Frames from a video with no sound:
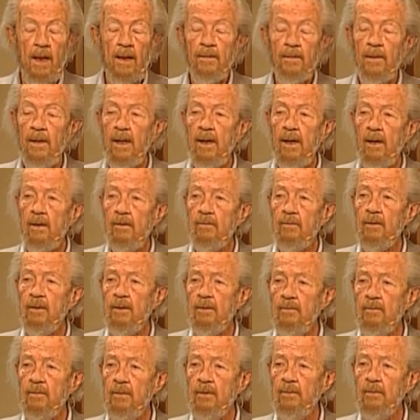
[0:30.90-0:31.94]
Now,
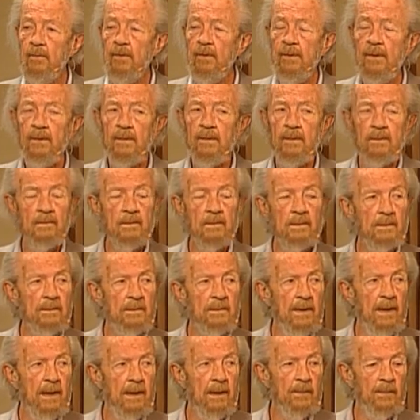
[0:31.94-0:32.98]
when we
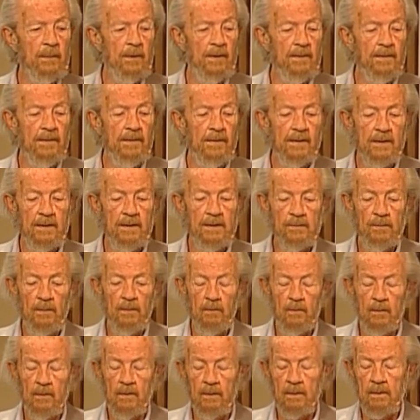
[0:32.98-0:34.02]
calibrate things, what
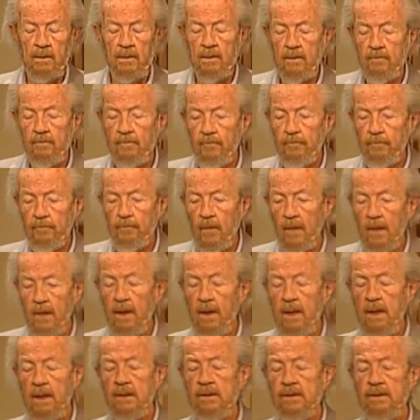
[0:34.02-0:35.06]
we're
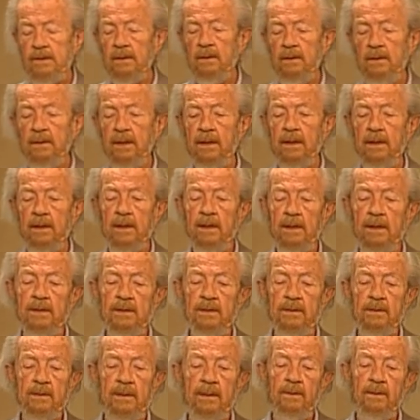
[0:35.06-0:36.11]
consulting is
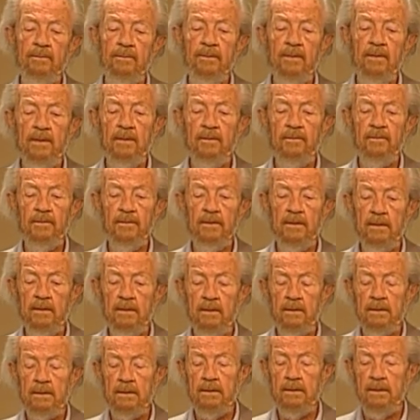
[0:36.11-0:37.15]
an infinite
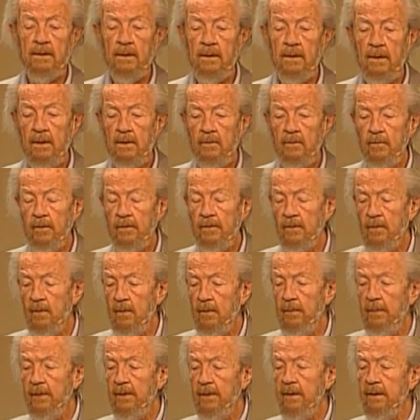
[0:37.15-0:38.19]
field with no
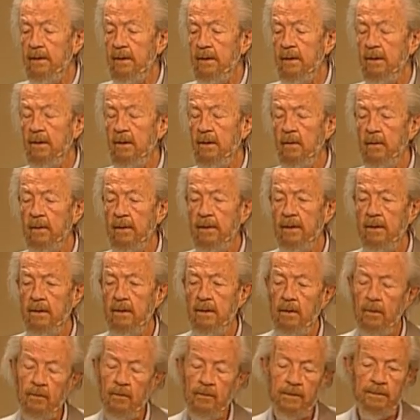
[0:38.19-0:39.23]
beginning, no end,
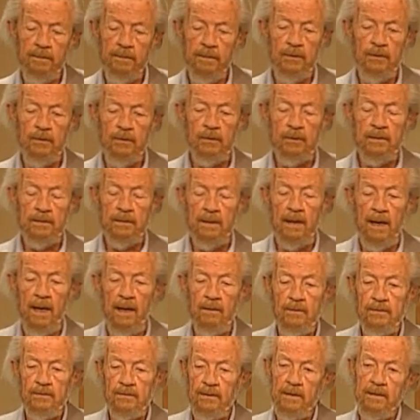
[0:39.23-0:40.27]
no dimension,
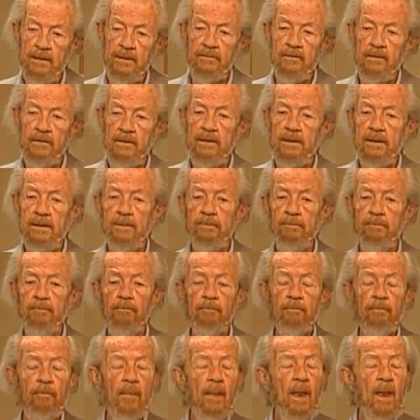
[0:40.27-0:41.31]
outside of time.
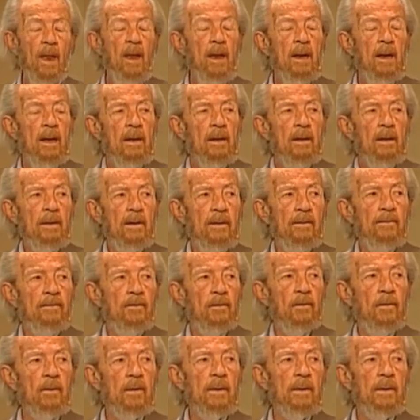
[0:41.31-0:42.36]

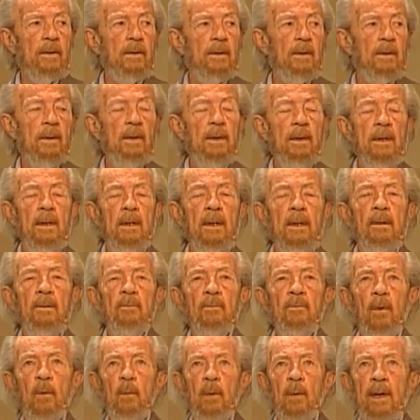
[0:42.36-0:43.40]
Therefore,
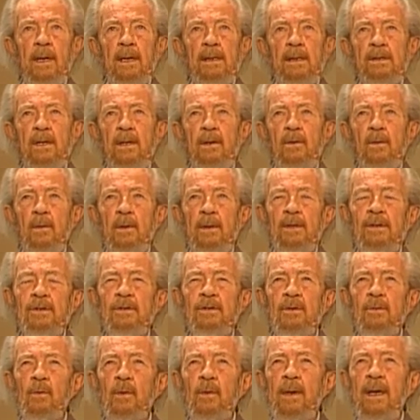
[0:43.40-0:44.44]
when we ask a
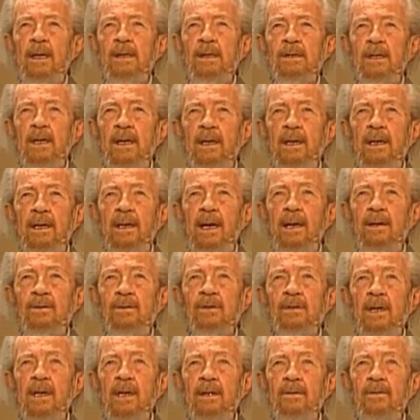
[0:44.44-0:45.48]
question, we're asking it
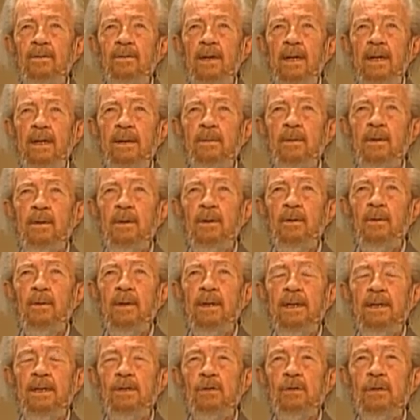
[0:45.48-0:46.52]
outside of time and
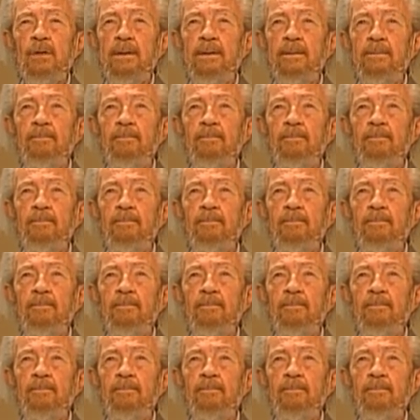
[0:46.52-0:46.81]
location.